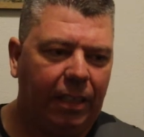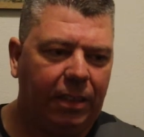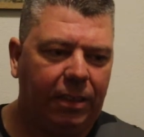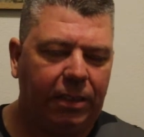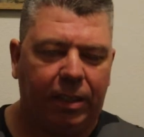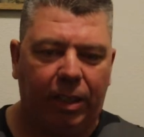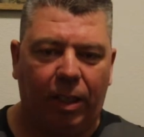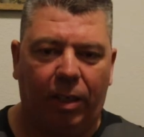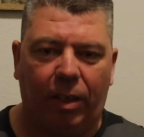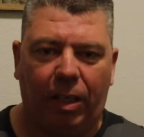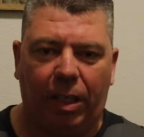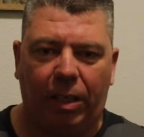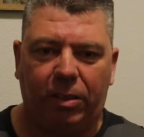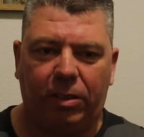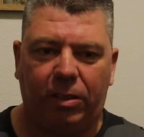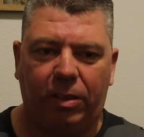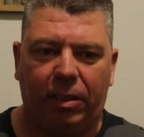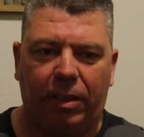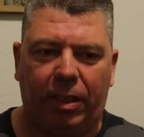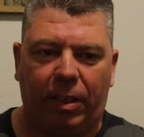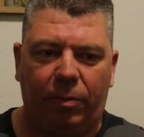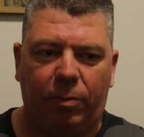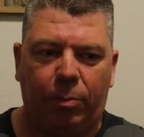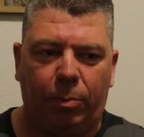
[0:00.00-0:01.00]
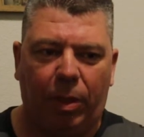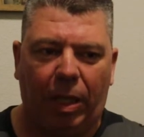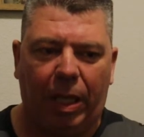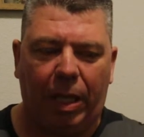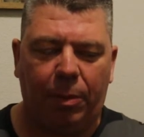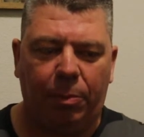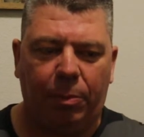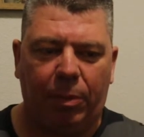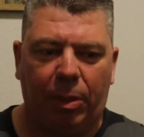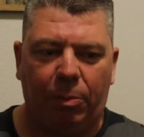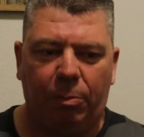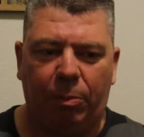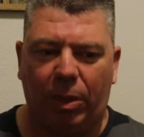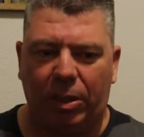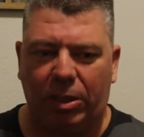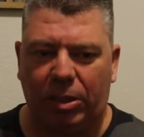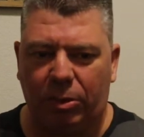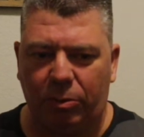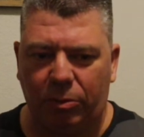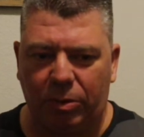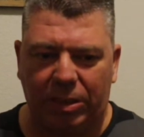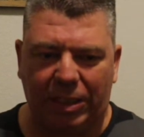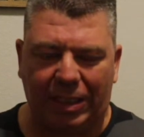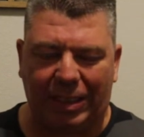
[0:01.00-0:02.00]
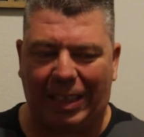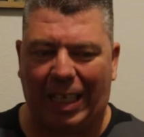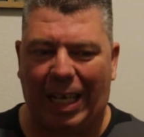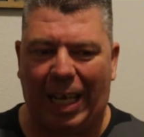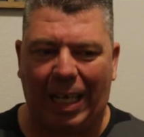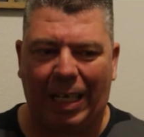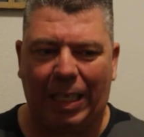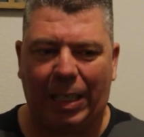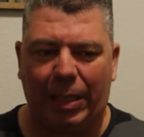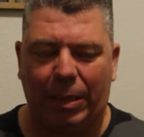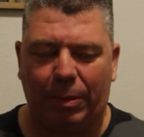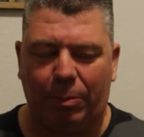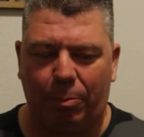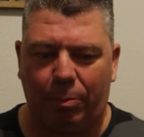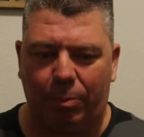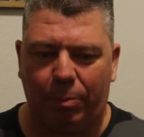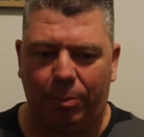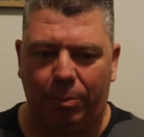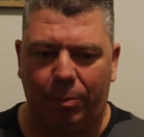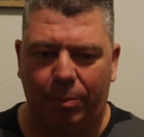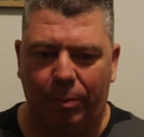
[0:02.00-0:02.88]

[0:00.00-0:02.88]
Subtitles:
tell how she loved black men, but she was attacking